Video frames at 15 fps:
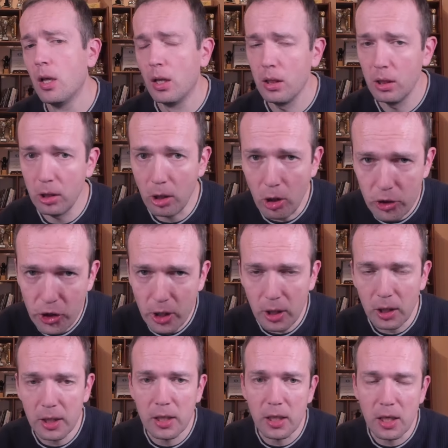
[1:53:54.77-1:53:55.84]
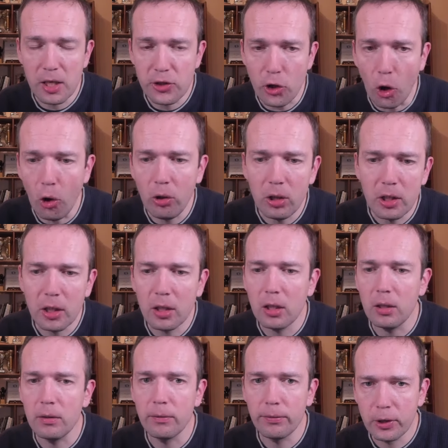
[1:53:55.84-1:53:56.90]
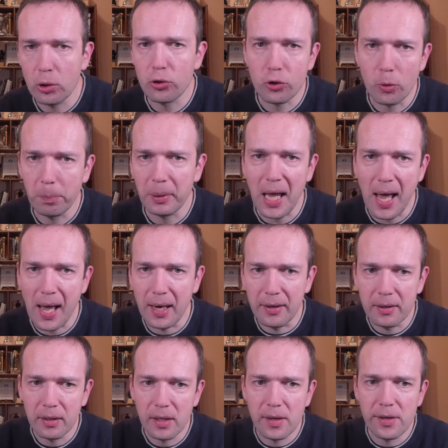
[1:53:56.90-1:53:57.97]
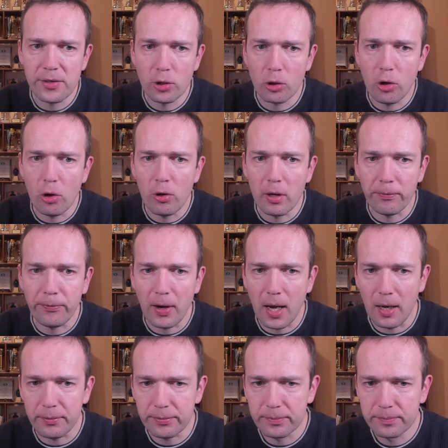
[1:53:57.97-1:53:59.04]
logically its only future plan is to go on f5.